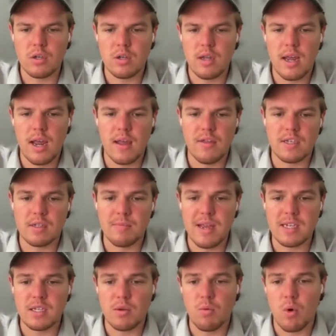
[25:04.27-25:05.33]
And this is
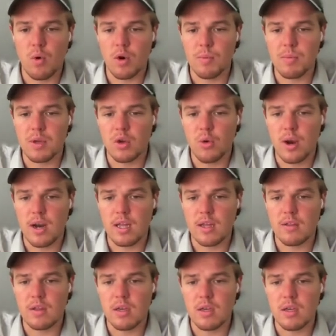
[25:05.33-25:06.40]
basically where we're gonna be creating
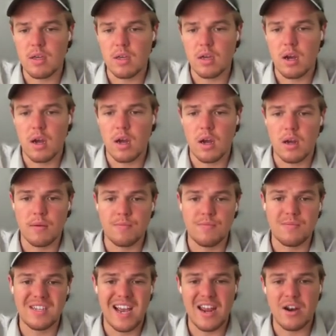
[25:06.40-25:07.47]
the uh,
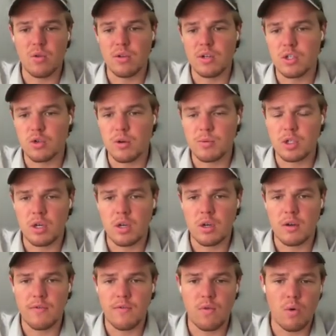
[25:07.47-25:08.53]
title and description
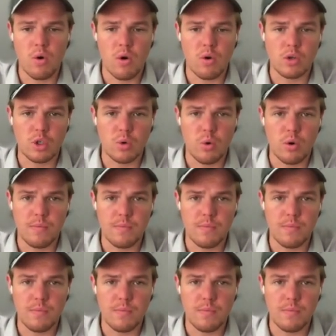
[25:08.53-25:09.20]
for our short.